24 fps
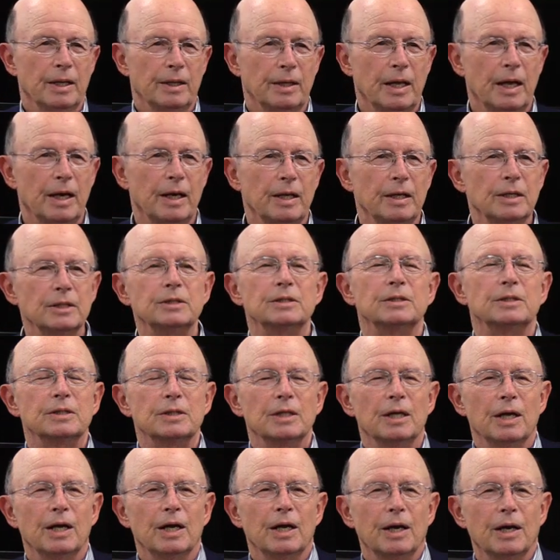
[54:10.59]
that
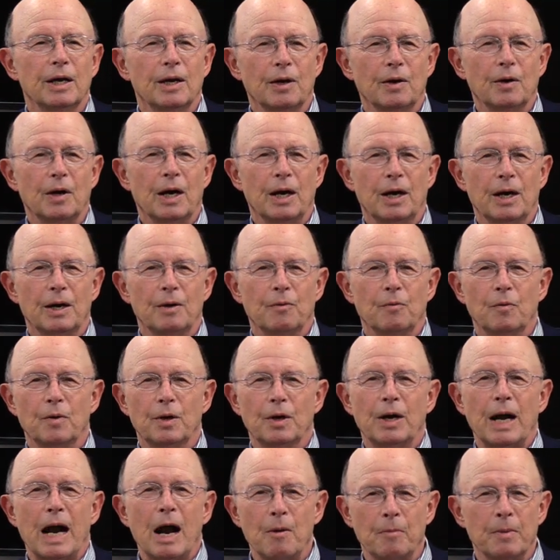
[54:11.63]
is uh,
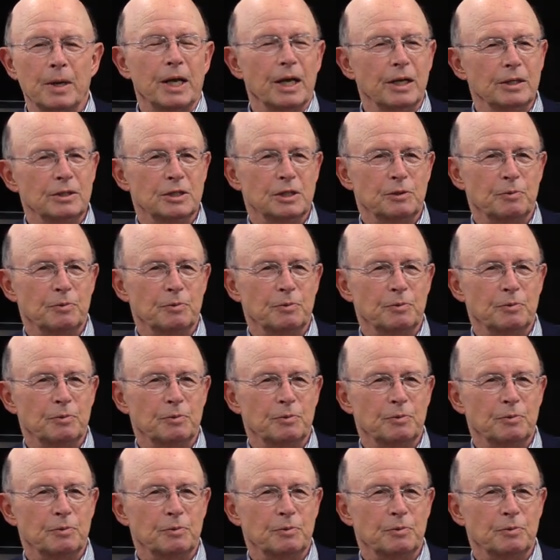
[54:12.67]
where Armageddon